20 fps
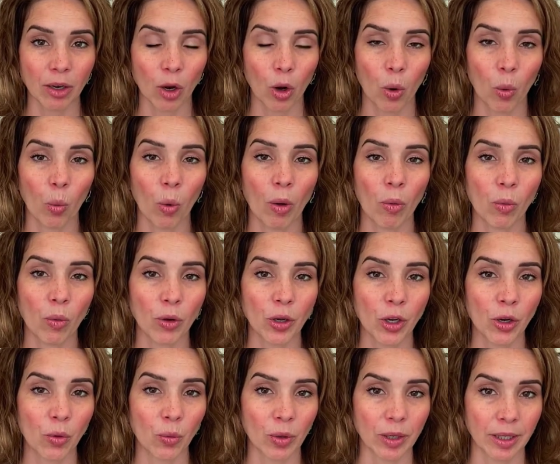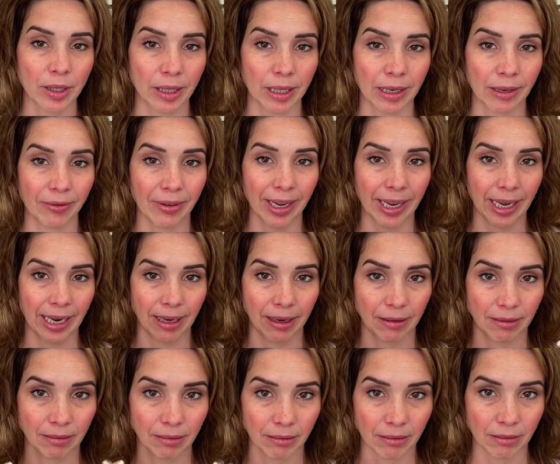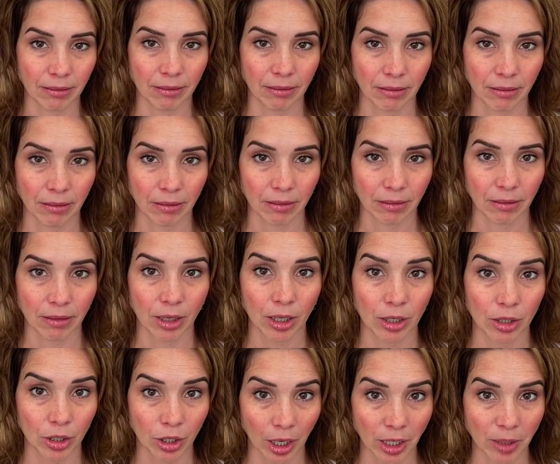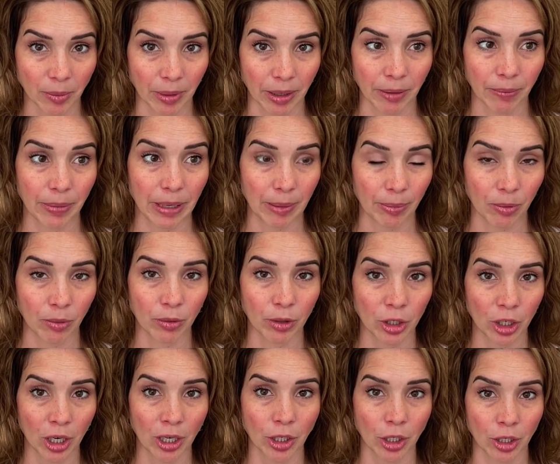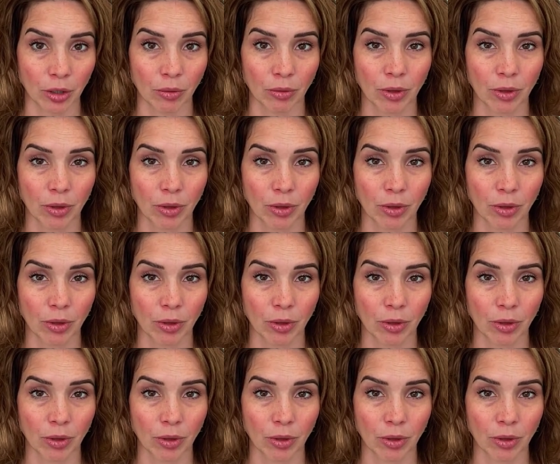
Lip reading: what will you receive in? Judgment. People will judge you.